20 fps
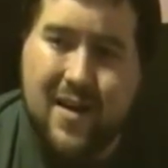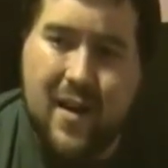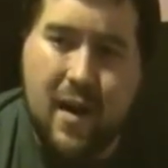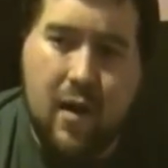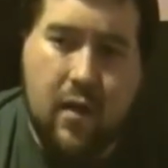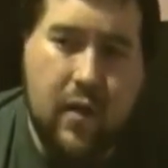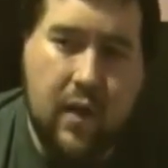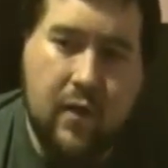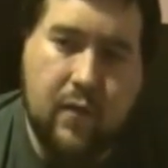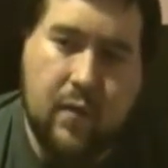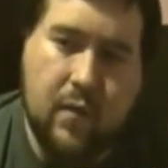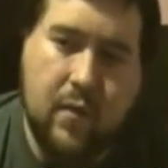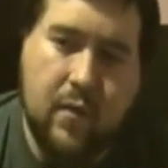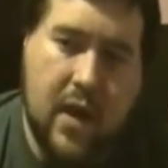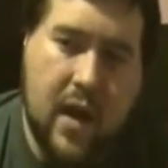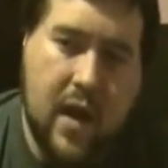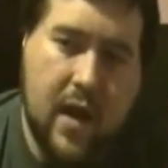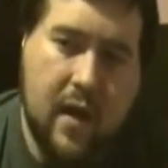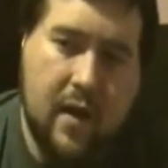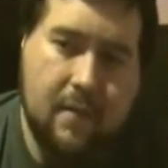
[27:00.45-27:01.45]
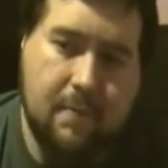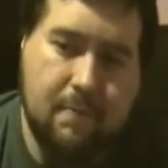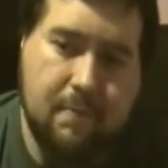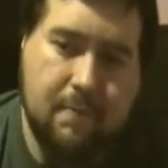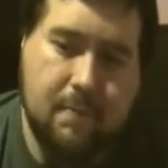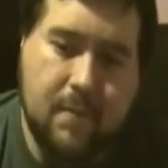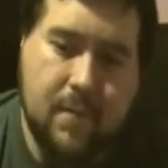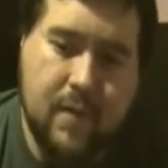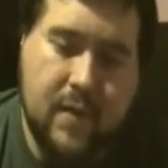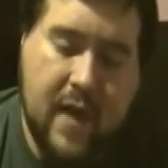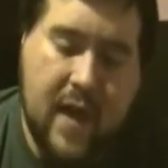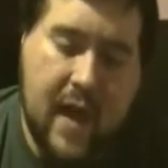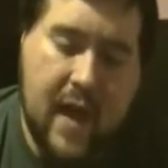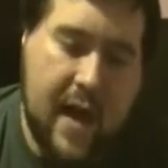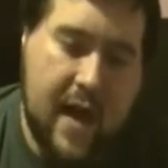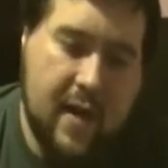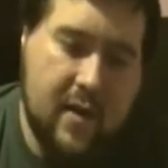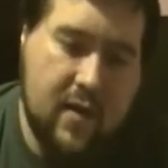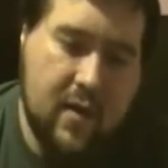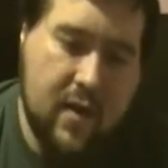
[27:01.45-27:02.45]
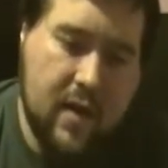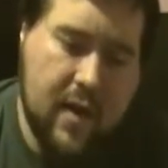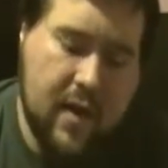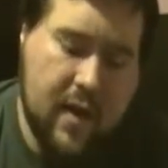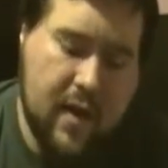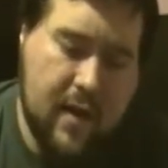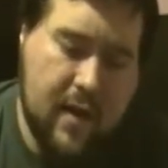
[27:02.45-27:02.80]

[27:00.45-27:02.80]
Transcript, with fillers: everything from, you had that, and you